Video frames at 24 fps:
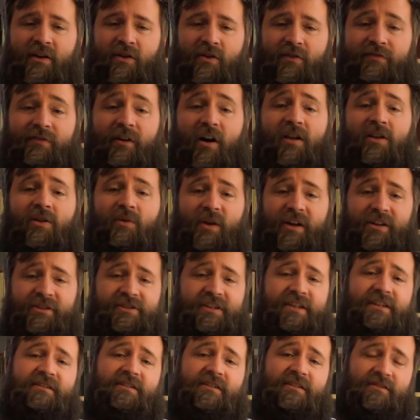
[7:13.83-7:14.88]
following
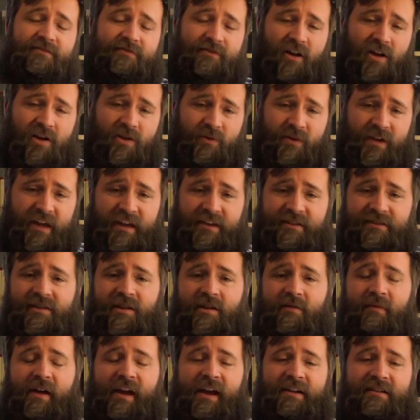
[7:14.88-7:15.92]
Jesus, following his
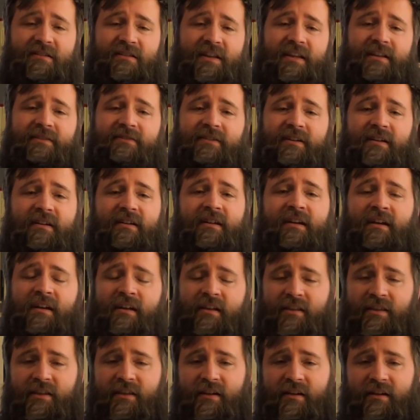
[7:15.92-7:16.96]
commands, living
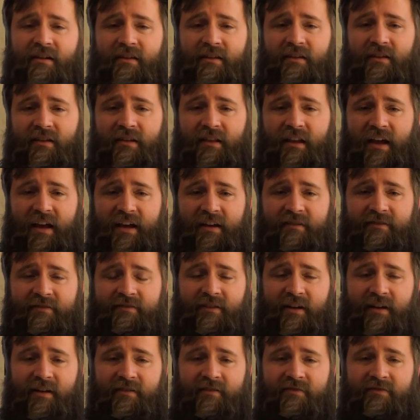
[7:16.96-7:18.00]
the
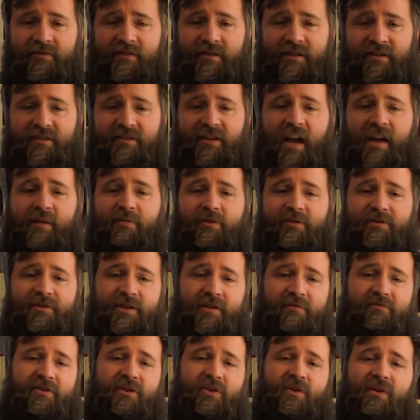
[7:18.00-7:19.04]
life of
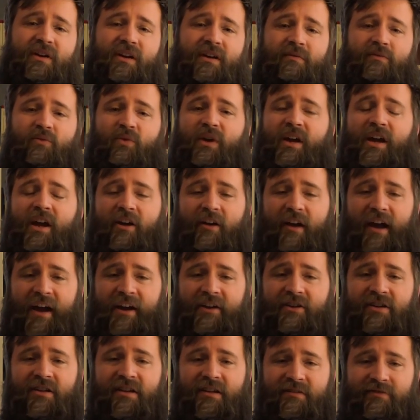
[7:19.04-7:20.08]
discipleship to him, we are
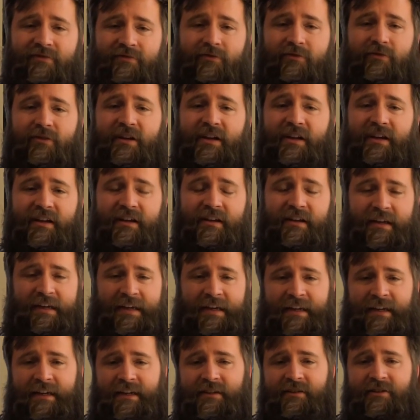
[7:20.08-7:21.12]
actually free
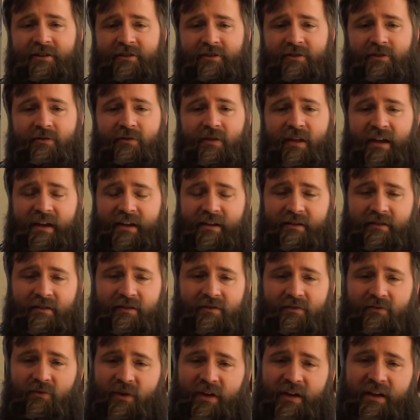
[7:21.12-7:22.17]
to do that.
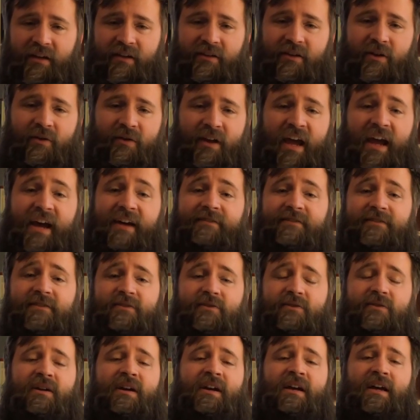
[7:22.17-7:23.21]
We don't have
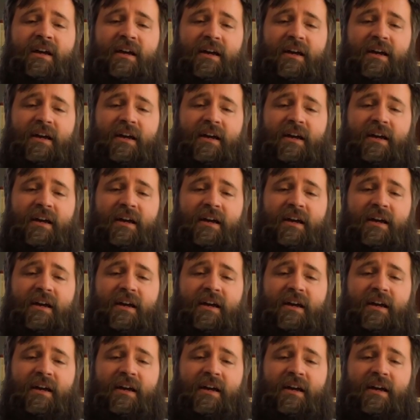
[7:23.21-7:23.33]
to,